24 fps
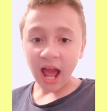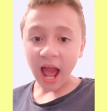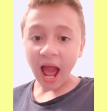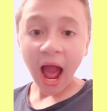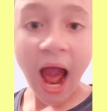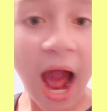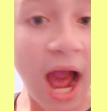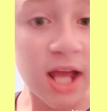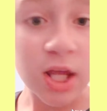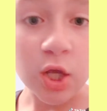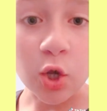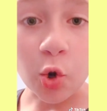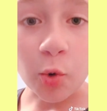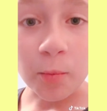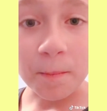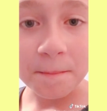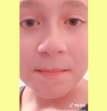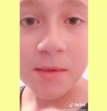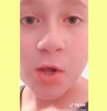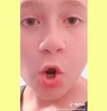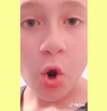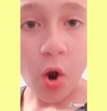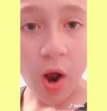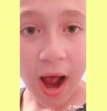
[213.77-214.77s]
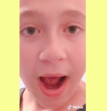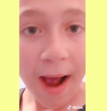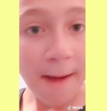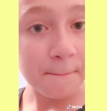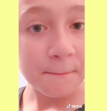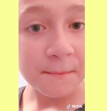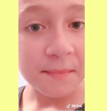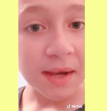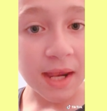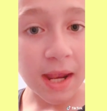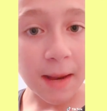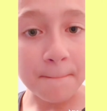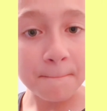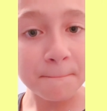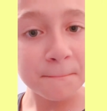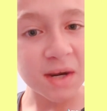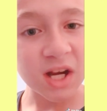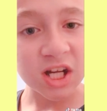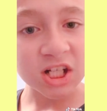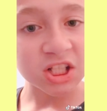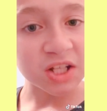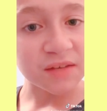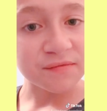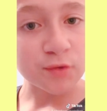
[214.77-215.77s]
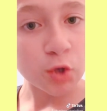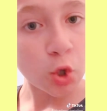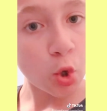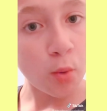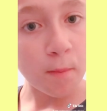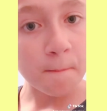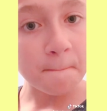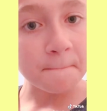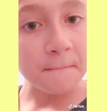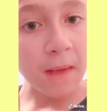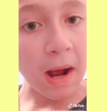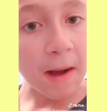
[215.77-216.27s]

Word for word: I hope you're happy because I've told Mom.